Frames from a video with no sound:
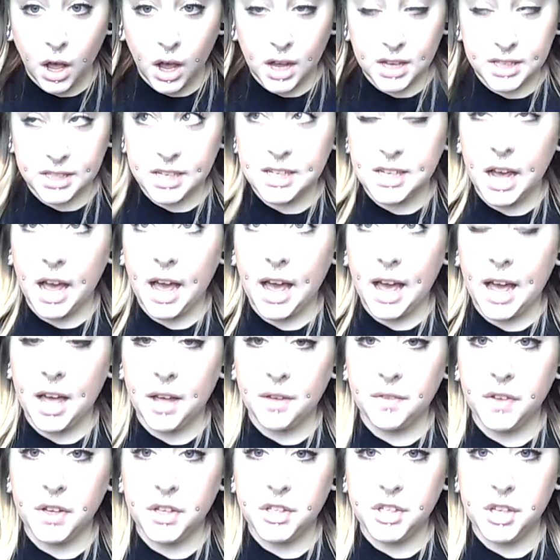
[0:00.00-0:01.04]
I did
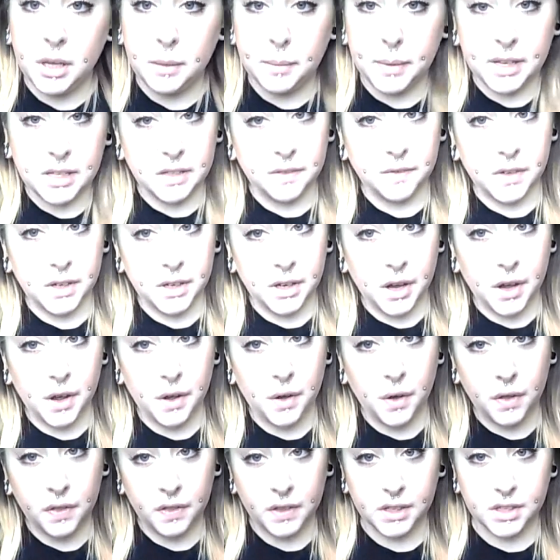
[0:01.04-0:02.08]
have a cheek piercing
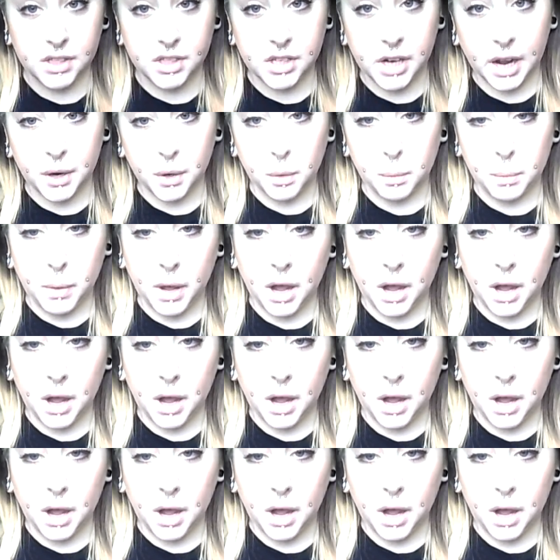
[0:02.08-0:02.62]
video on this channel,